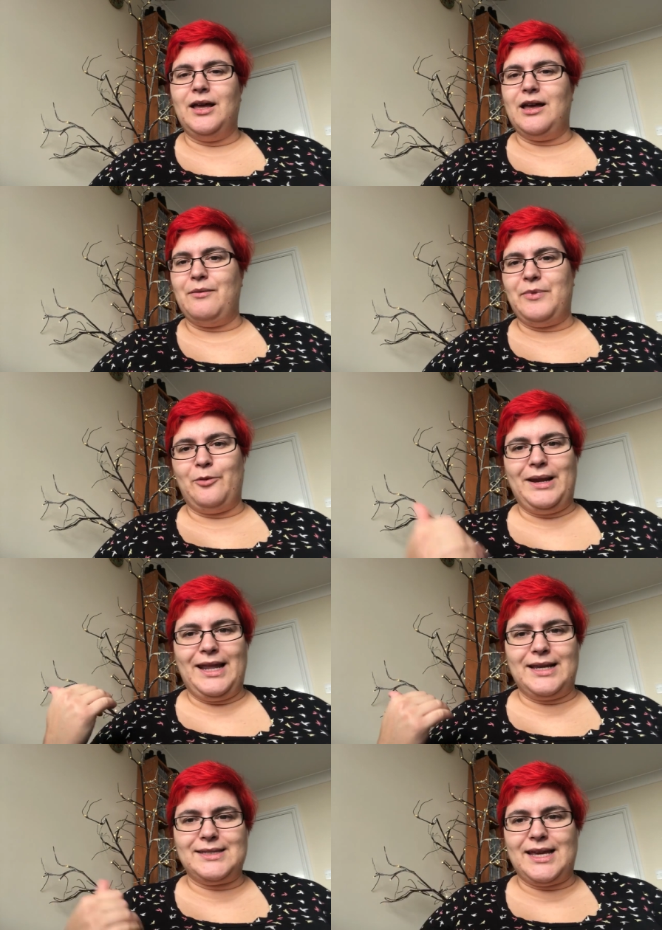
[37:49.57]
Um, there'll be
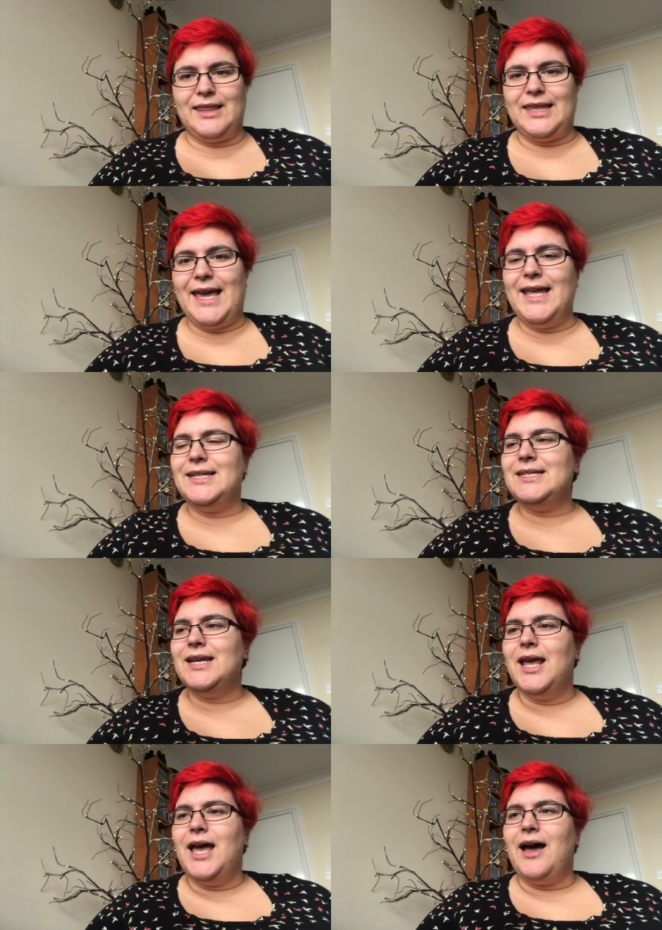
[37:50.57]
links at the end.
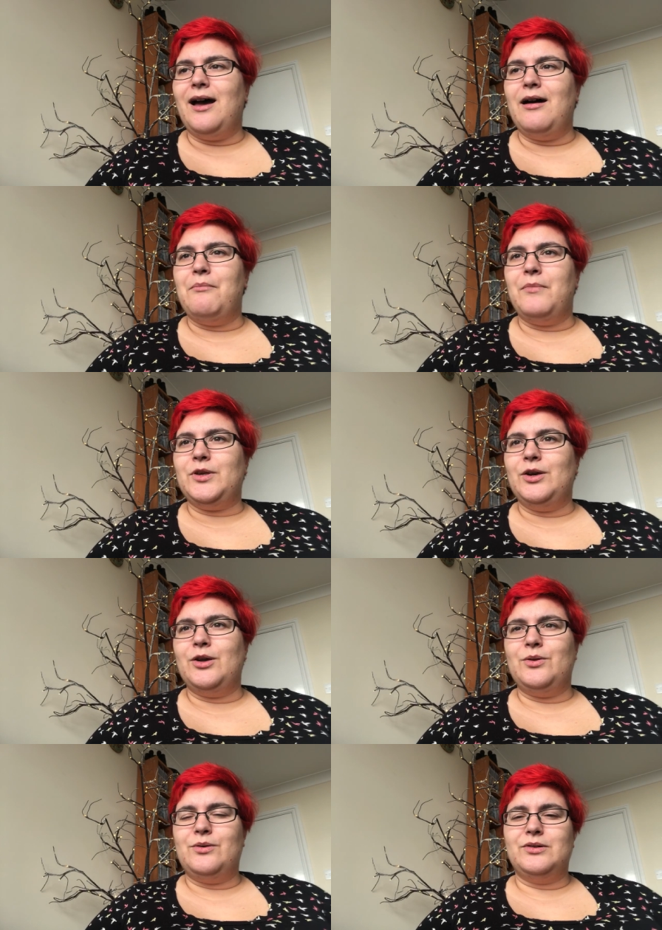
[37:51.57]
Um, you
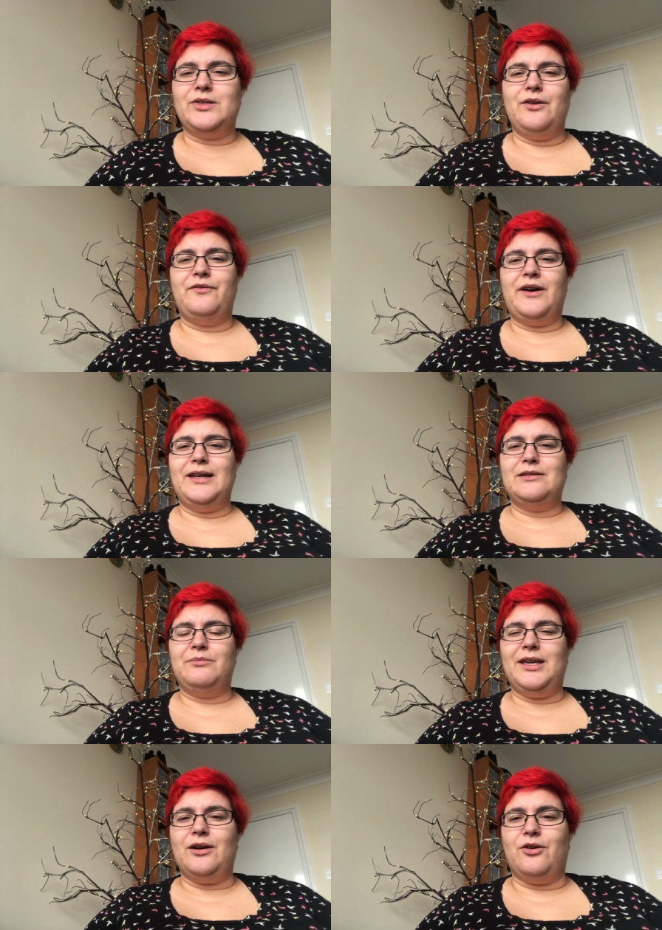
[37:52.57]
can also find
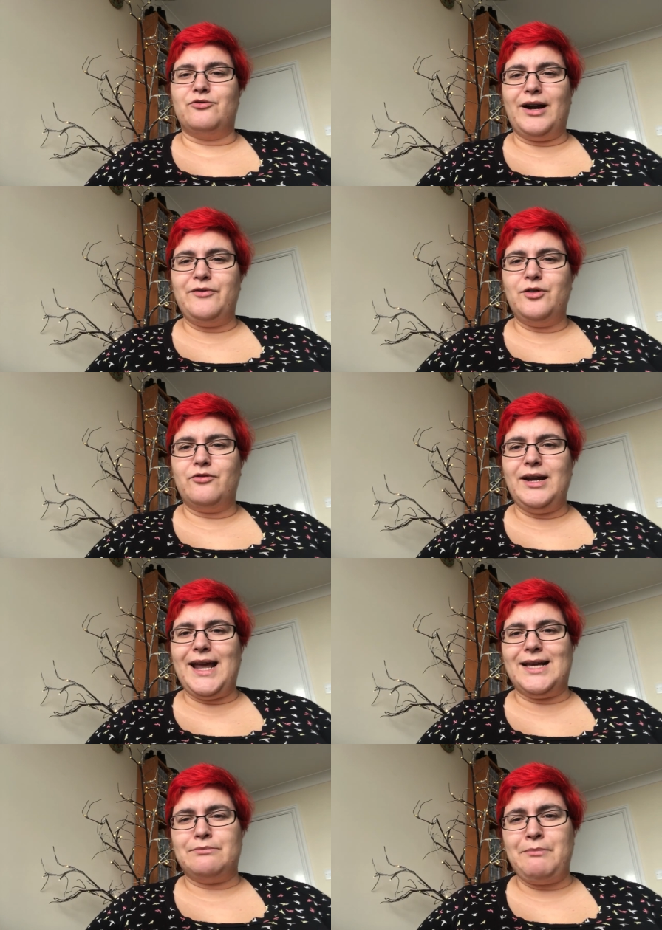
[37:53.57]
me on
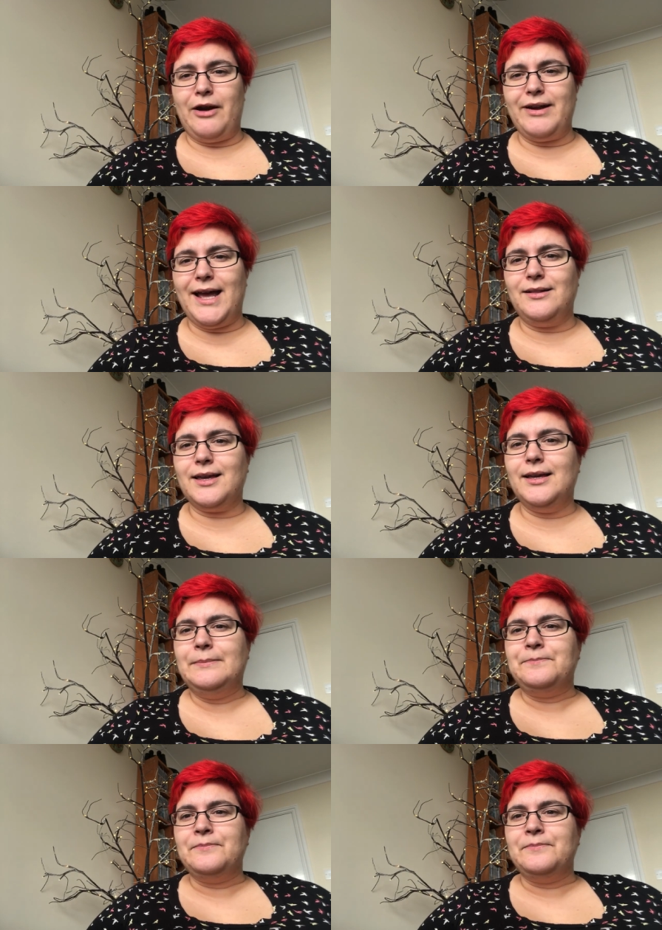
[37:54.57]
Ravelry as merialc.